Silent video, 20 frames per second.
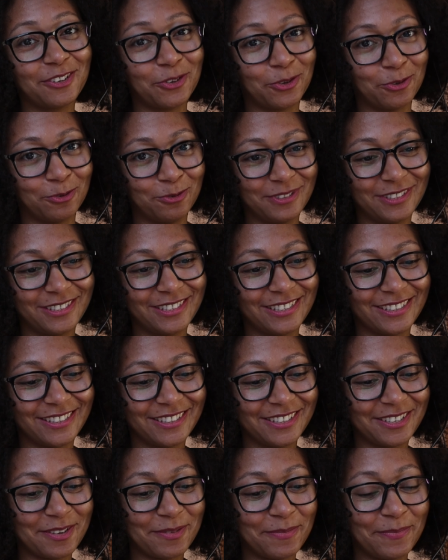goals
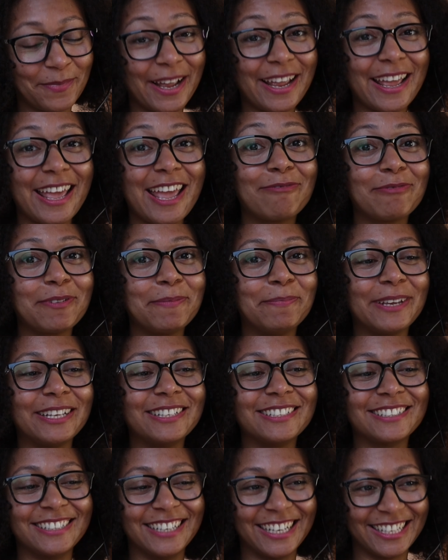by every
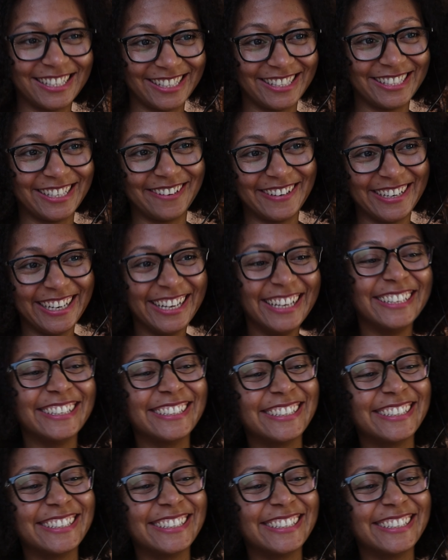means necessary.